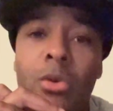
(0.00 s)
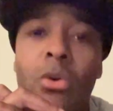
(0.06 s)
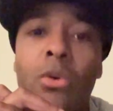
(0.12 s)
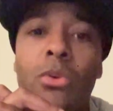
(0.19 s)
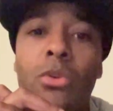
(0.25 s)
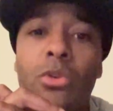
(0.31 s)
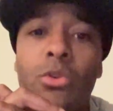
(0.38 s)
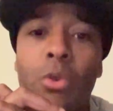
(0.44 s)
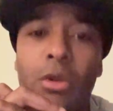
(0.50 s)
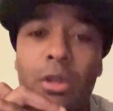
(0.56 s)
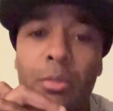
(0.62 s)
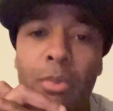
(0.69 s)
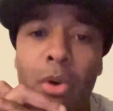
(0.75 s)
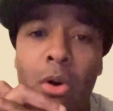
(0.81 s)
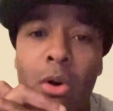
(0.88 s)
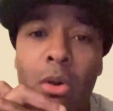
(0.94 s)
you want the
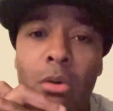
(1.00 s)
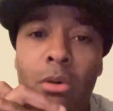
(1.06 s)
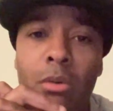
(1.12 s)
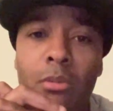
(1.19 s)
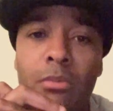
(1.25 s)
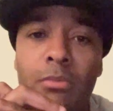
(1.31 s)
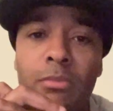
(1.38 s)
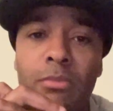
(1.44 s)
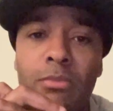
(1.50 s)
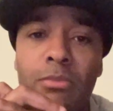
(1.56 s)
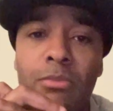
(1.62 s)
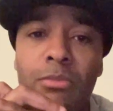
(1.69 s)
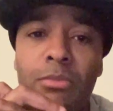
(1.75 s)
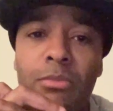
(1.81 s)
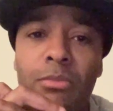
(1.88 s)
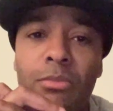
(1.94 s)
ball?
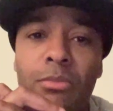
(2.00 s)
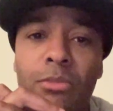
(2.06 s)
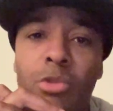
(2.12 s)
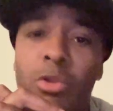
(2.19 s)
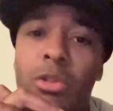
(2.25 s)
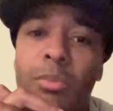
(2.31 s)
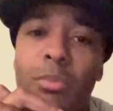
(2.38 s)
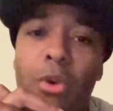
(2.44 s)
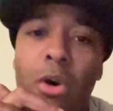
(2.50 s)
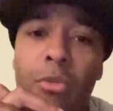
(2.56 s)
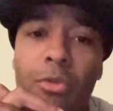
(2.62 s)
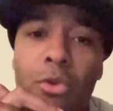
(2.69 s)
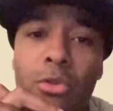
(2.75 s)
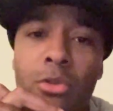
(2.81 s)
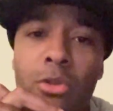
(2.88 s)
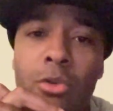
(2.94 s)
You want the ball
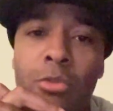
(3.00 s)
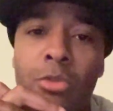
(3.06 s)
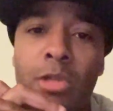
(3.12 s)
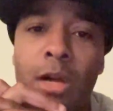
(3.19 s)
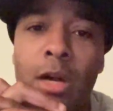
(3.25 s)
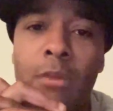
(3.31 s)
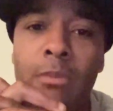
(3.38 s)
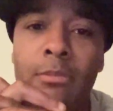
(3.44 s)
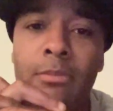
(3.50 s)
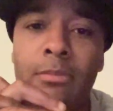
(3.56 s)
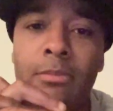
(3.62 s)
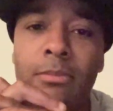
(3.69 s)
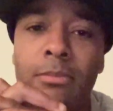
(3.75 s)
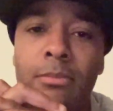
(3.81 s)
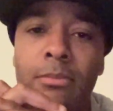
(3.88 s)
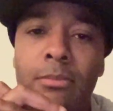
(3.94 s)
first in overtime?
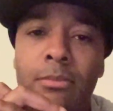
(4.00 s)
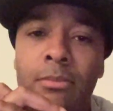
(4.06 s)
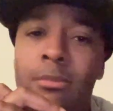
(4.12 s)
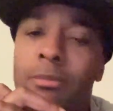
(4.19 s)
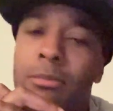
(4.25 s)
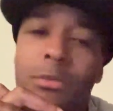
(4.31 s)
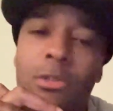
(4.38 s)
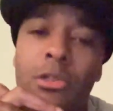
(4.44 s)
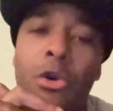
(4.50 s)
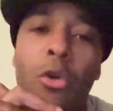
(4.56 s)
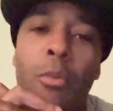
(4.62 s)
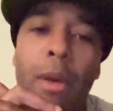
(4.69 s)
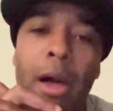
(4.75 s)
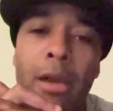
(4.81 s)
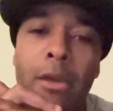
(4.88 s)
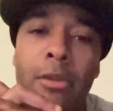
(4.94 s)
Don't
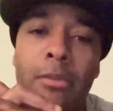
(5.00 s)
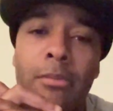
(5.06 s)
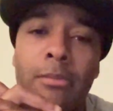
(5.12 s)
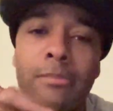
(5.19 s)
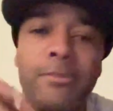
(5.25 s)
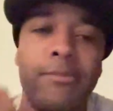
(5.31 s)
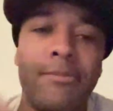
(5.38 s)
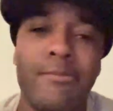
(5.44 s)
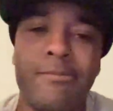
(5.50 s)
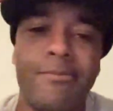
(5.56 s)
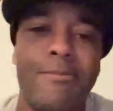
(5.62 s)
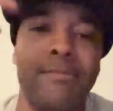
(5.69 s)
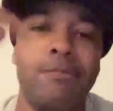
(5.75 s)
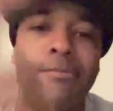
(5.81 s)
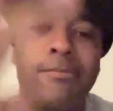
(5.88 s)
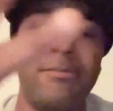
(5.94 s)
matter.
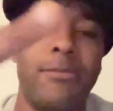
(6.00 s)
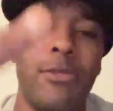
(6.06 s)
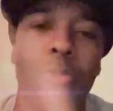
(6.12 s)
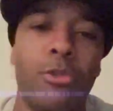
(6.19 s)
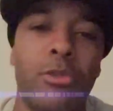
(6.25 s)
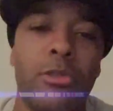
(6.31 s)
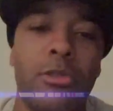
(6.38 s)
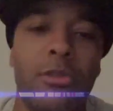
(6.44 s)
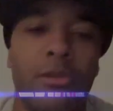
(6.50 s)
Deuces.